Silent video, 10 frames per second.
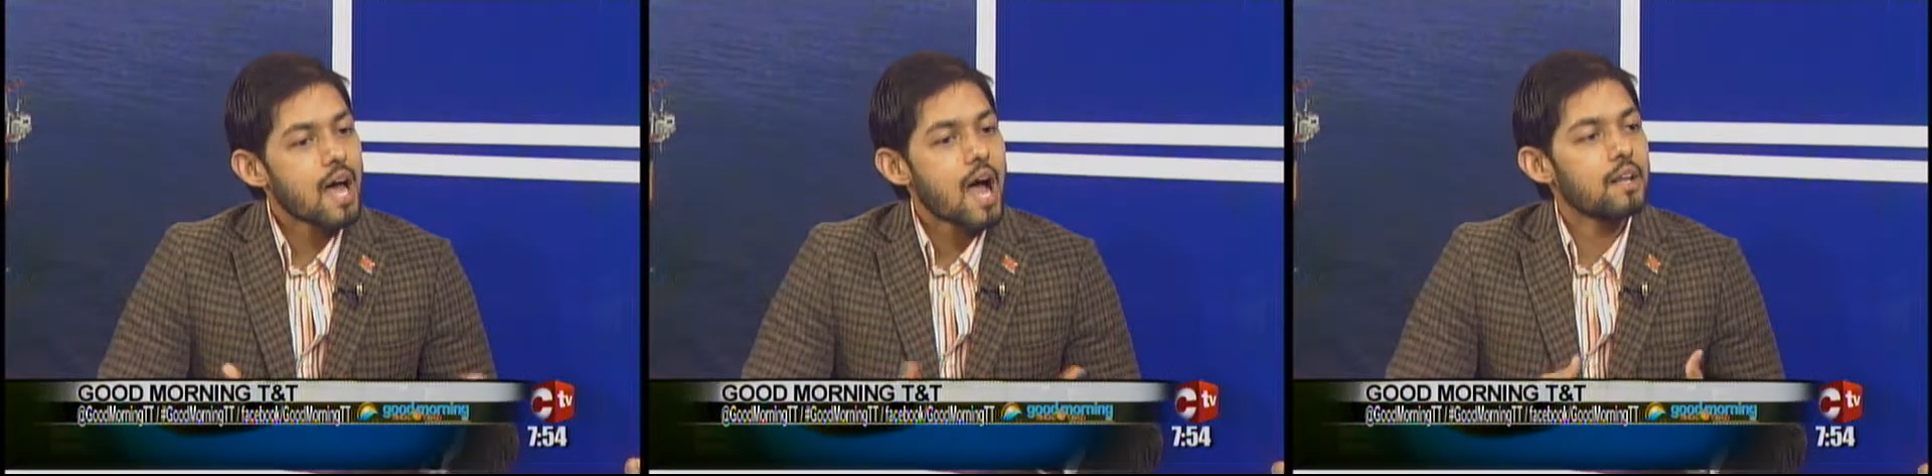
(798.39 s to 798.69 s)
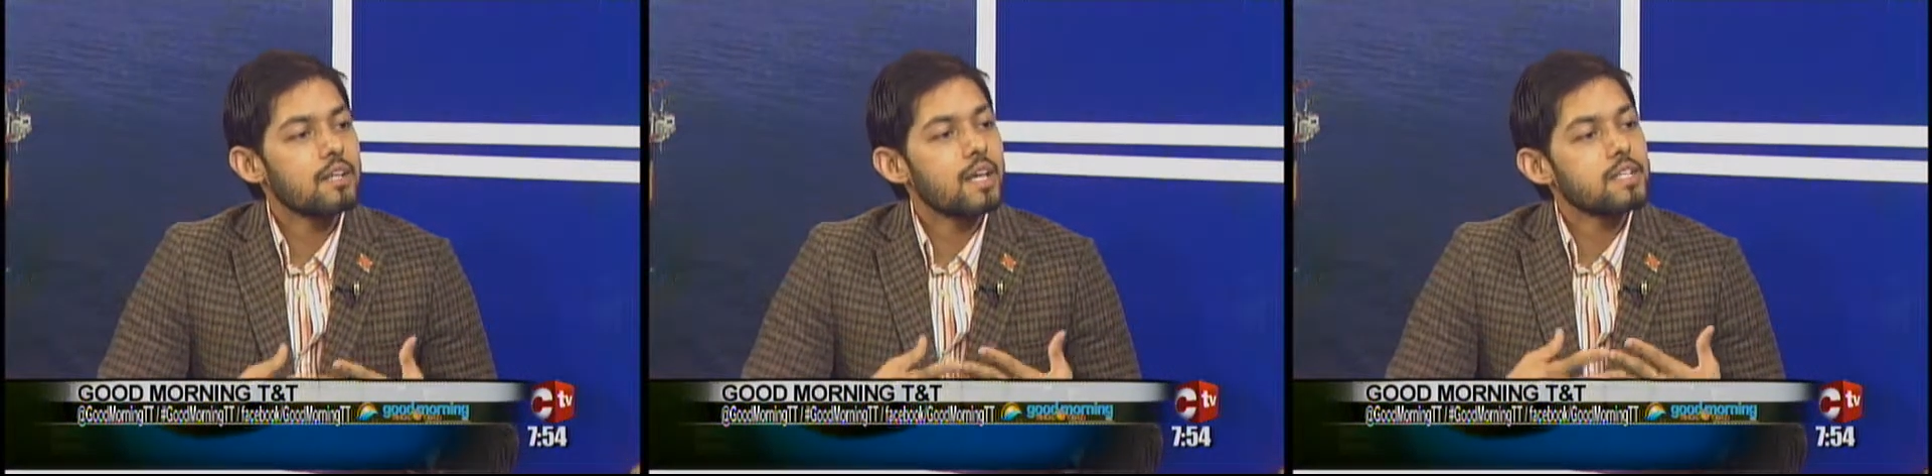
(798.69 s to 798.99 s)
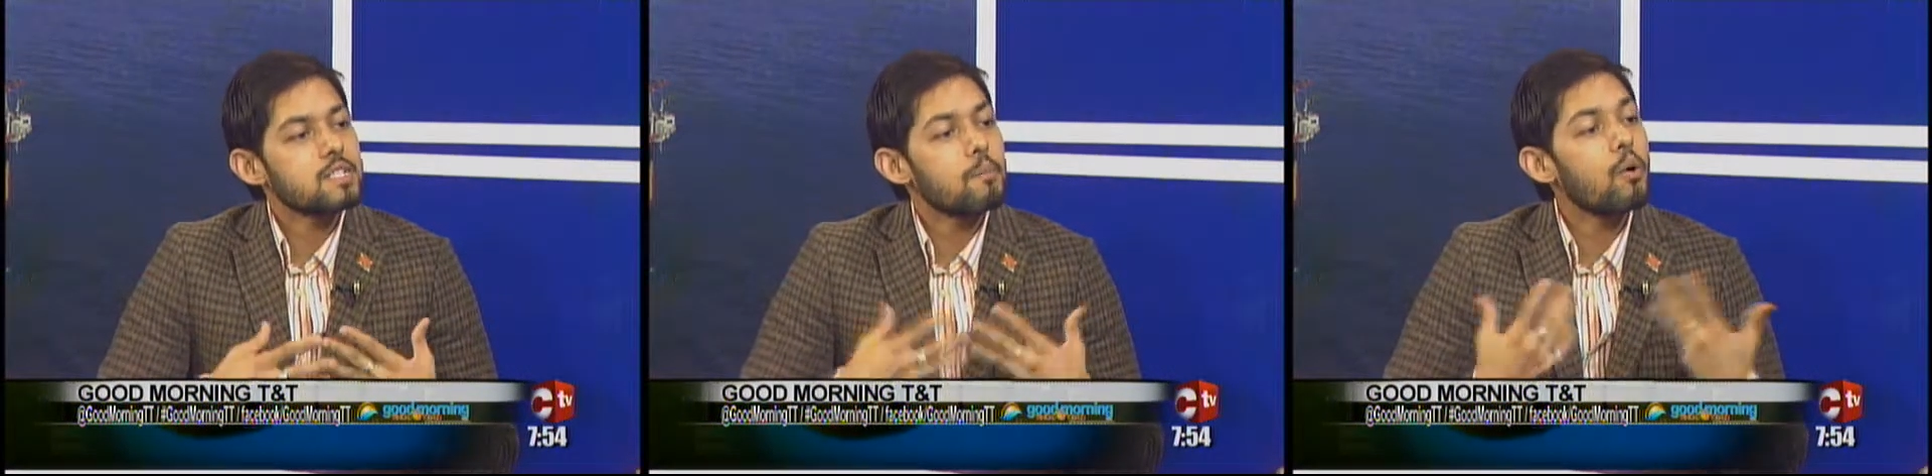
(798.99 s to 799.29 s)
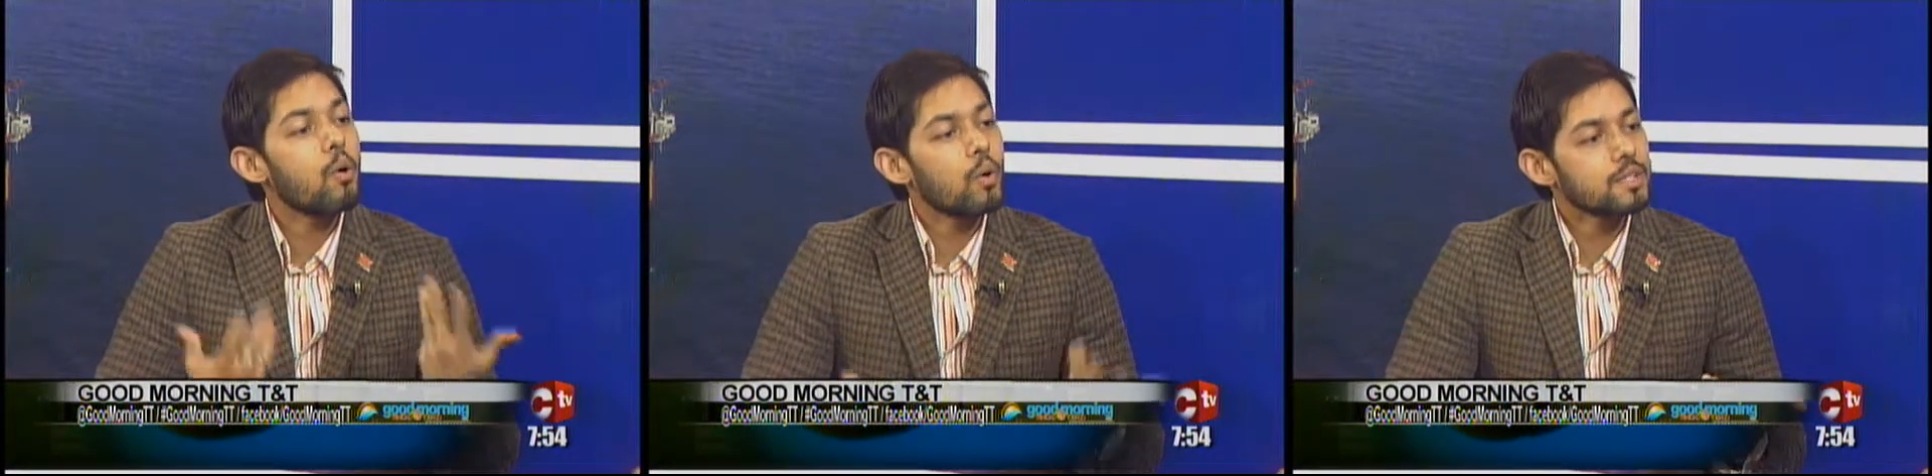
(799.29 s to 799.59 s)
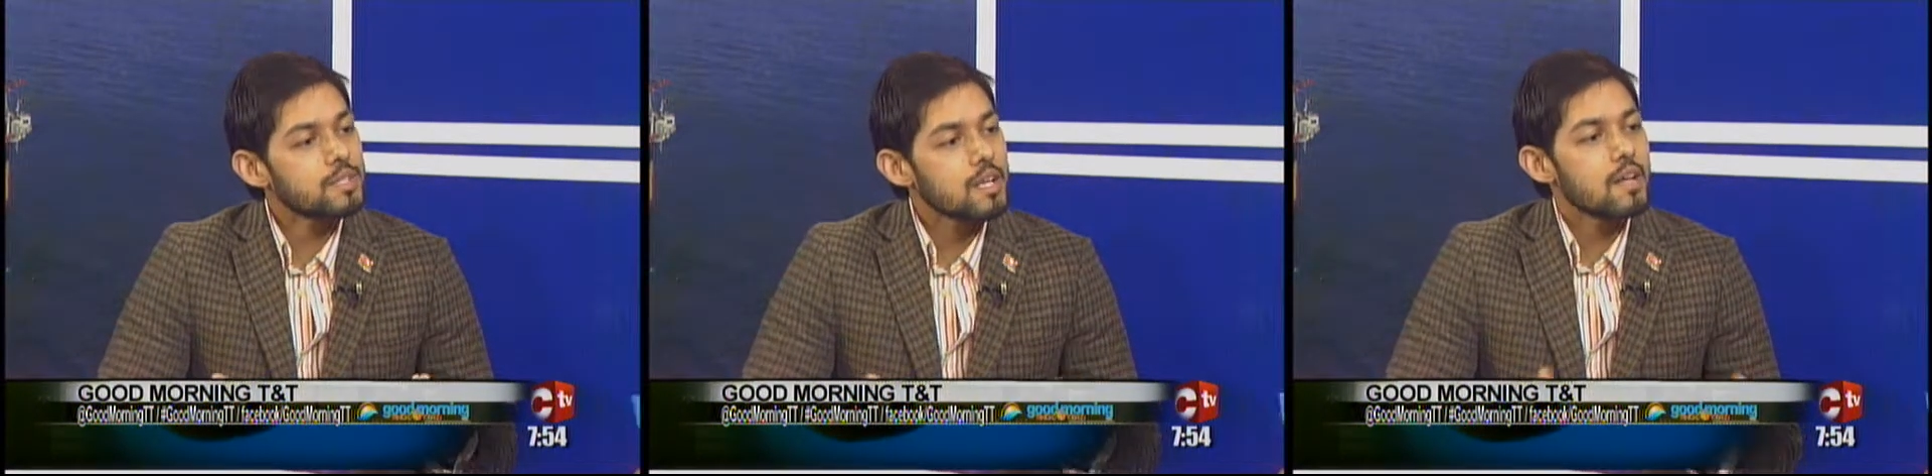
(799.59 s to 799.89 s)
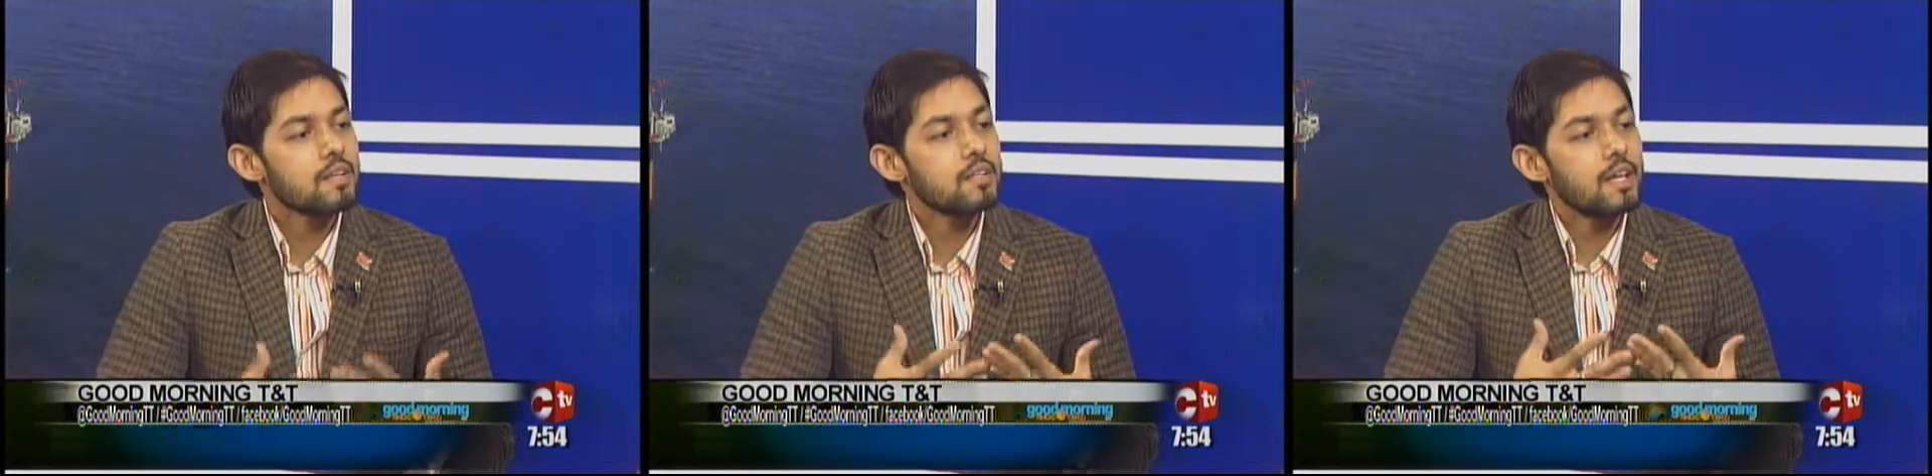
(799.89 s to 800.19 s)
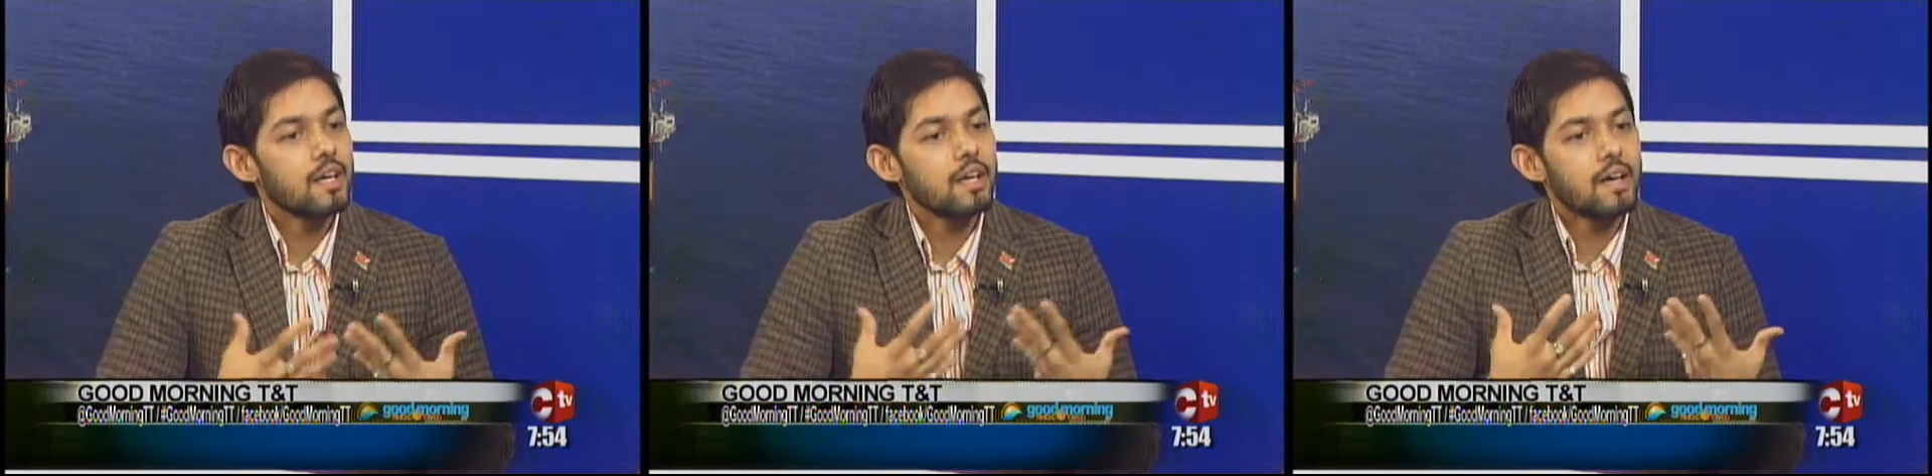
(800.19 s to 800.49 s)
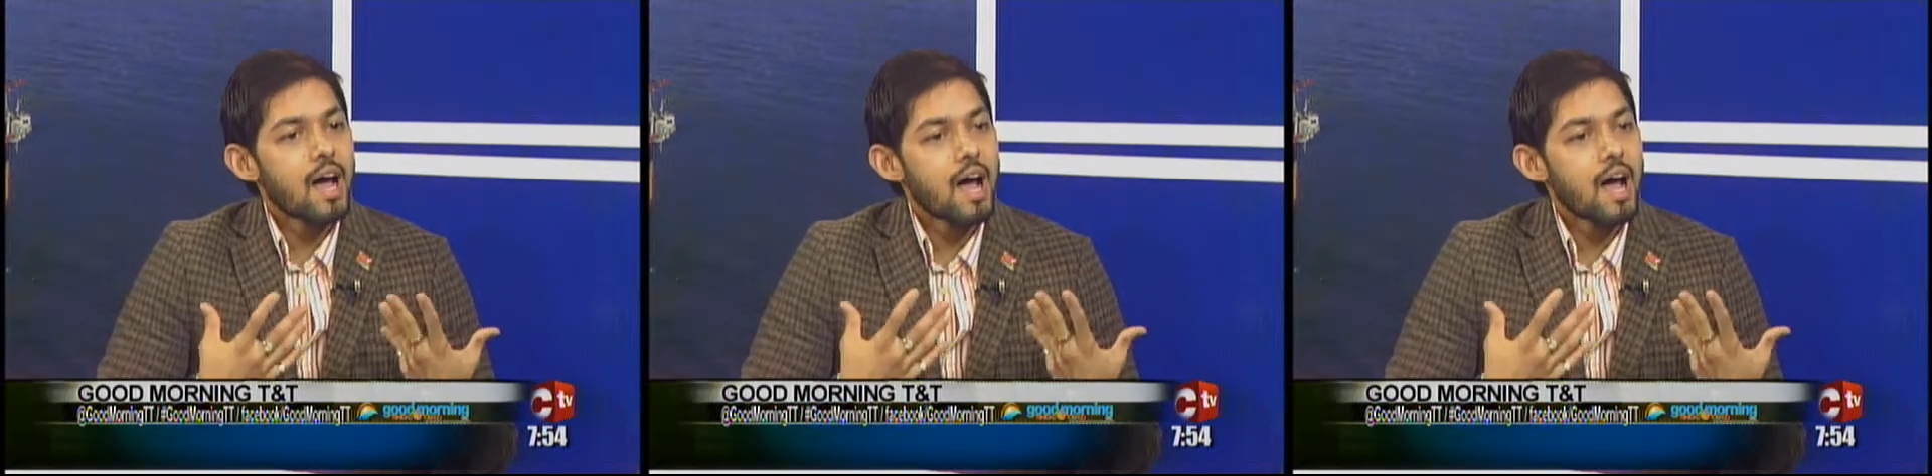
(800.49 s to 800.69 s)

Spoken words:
and they support the